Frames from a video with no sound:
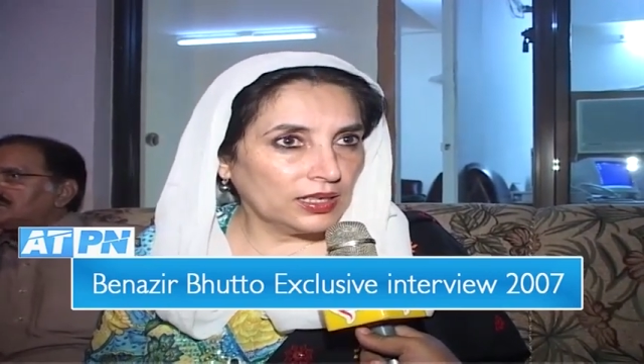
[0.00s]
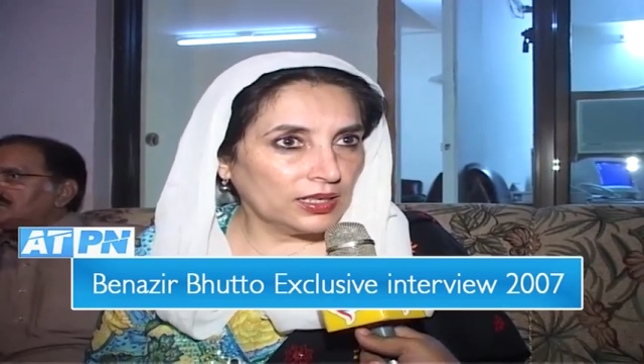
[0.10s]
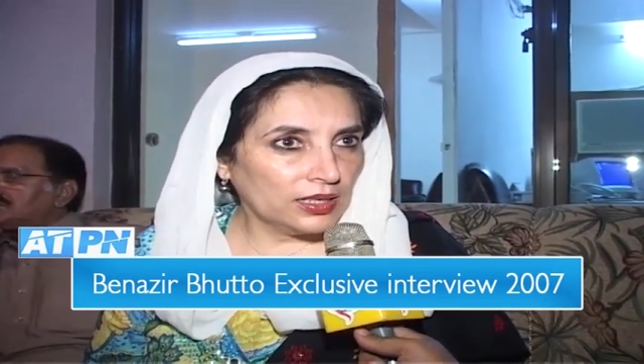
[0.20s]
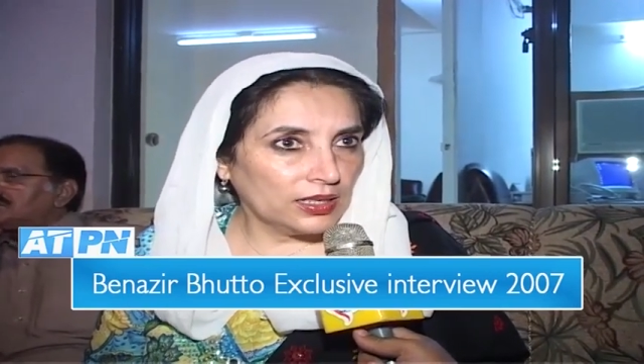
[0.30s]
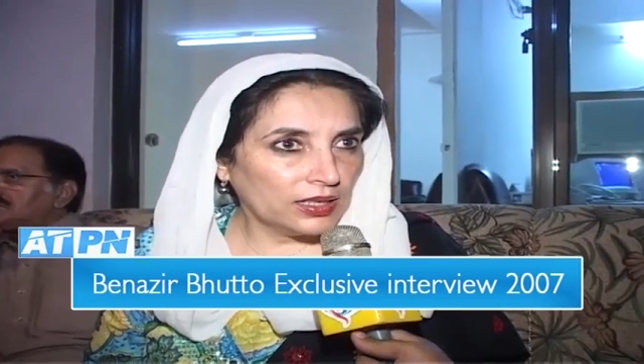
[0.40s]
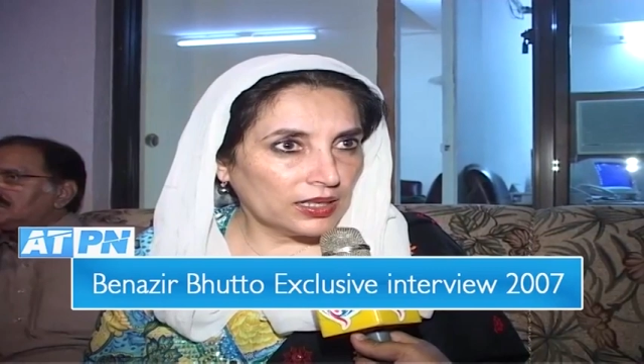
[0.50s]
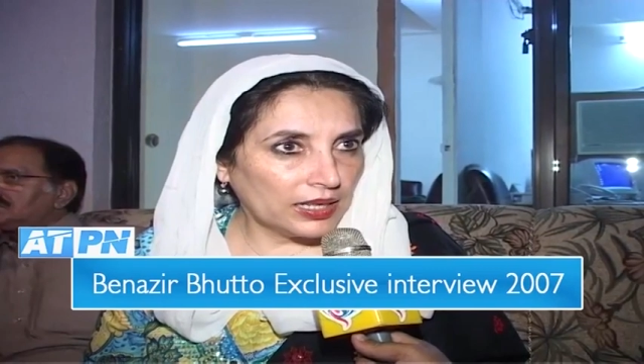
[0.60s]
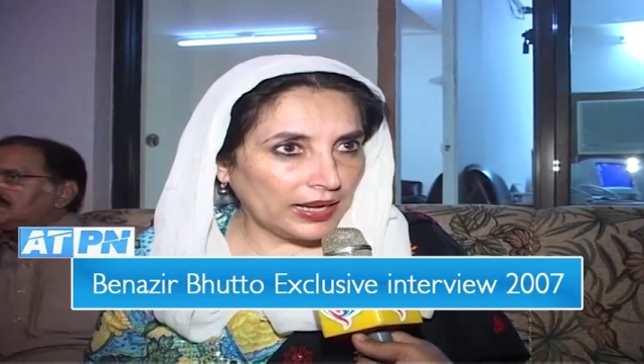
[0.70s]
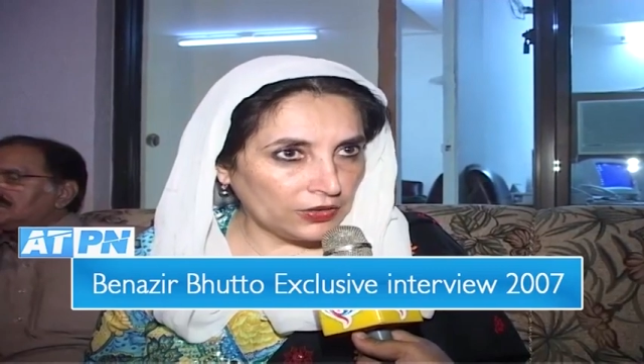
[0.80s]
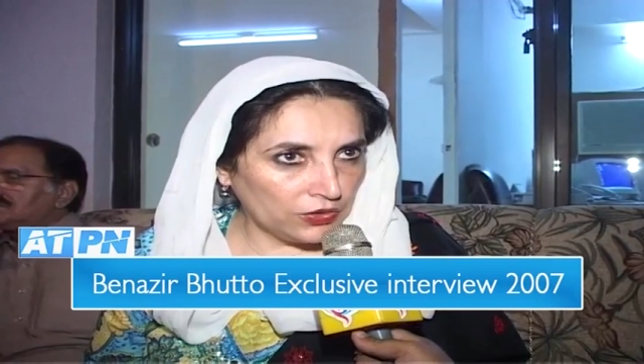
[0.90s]
uh,
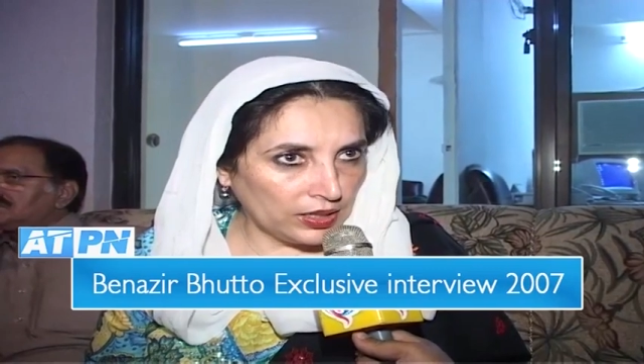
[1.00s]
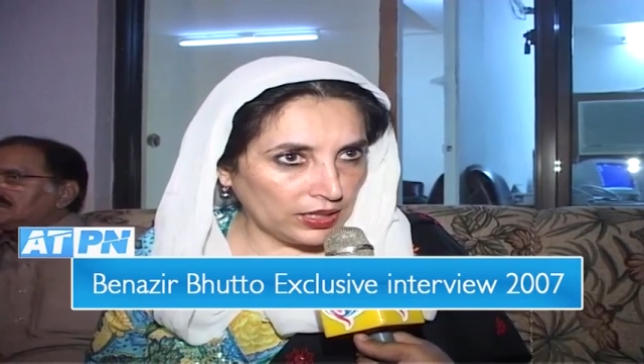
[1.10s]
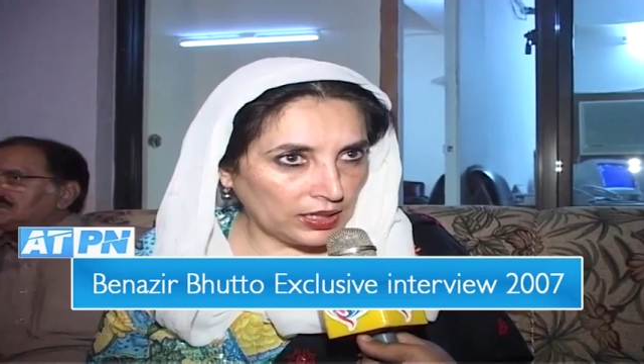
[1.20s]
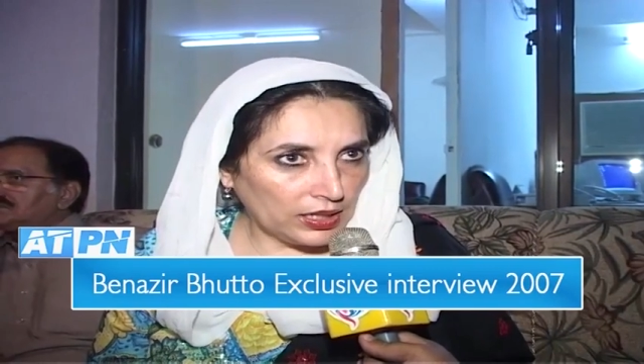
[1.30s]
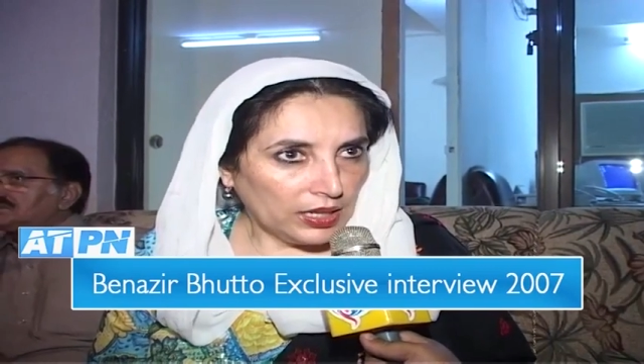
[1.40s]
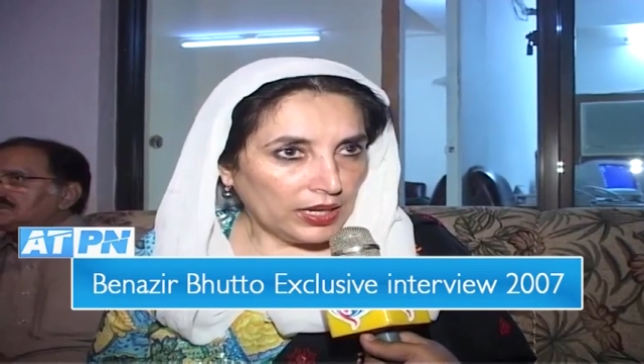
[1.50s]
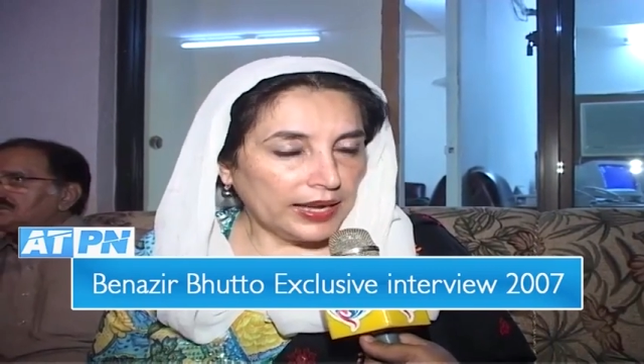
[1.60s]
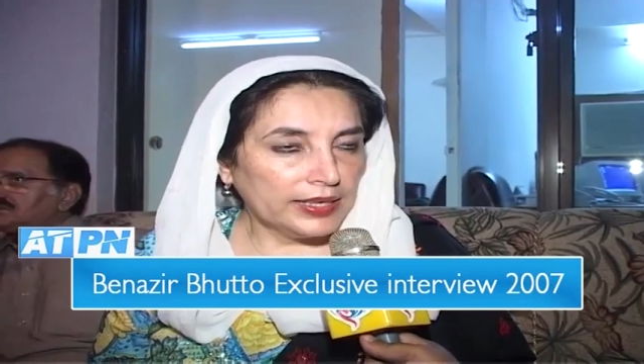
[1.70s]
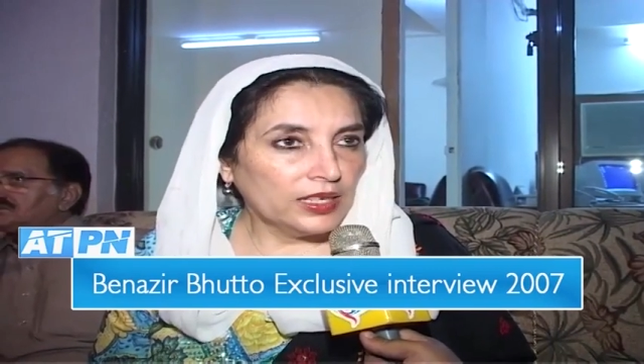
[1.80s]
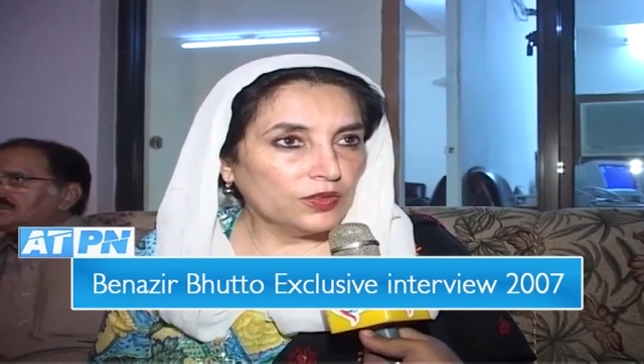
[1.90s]
country
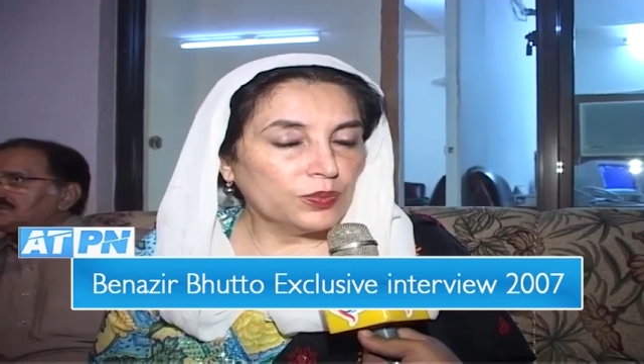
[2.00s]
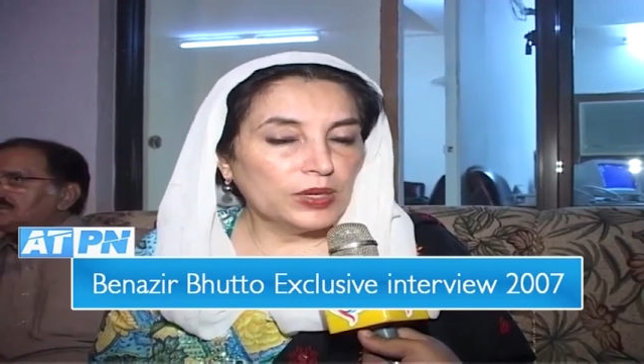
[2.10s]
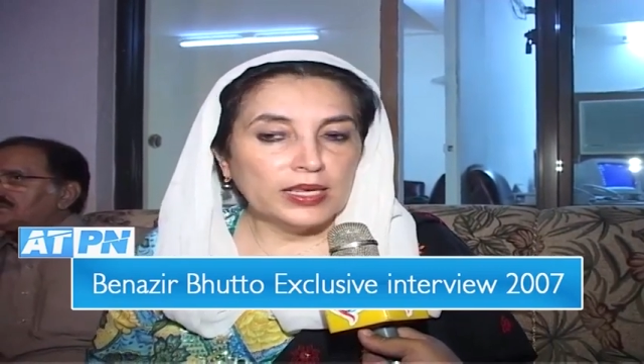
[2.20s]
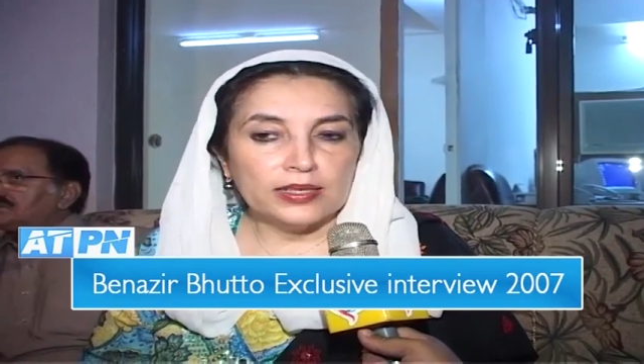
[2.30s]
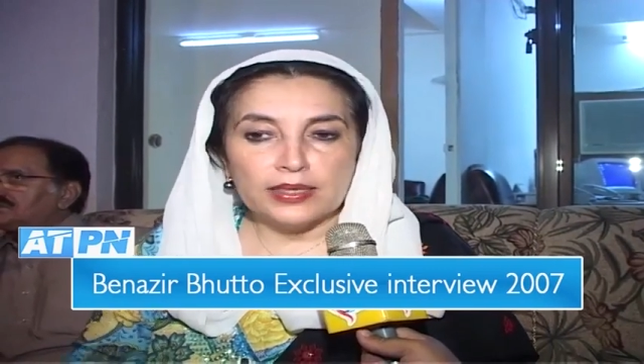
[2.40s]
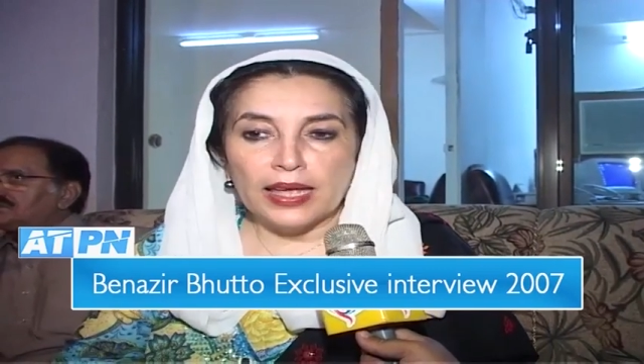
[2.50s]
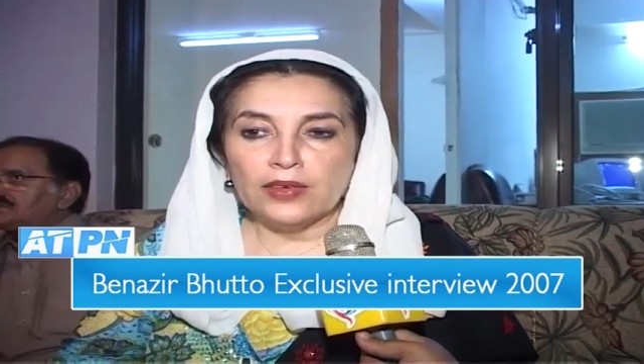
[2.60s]
and give peace.